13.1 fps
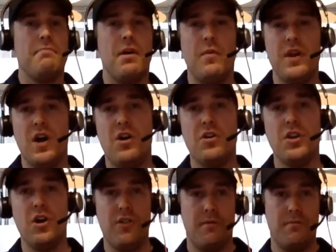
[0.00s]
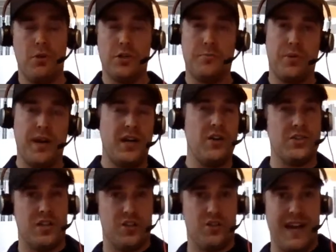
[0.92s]
But we all know that most print
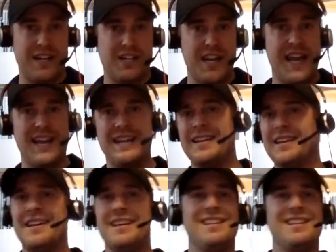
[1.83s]
goes in the trash can.